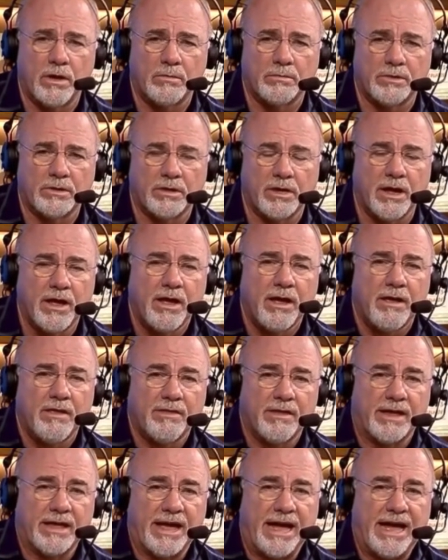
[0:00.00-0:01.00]
And the
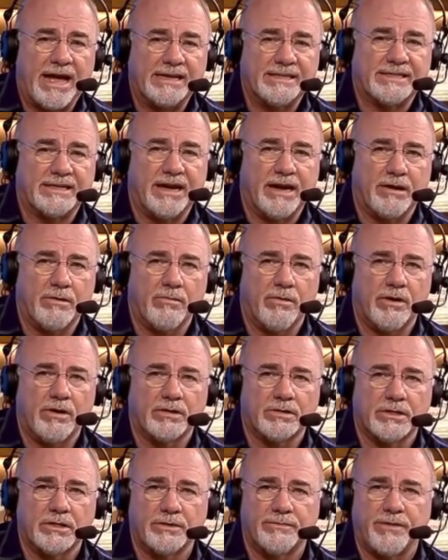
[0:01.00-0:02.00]
guy's angry because
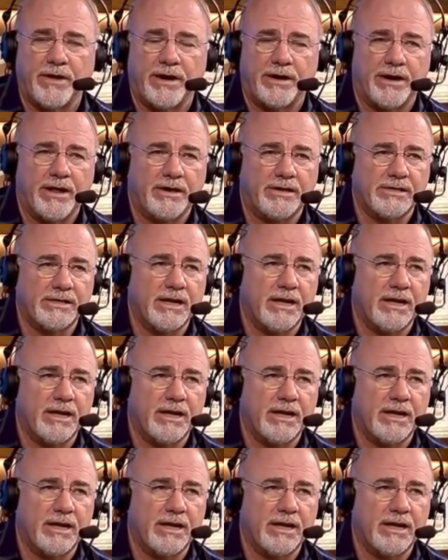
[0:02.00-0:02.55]
he's finding out he got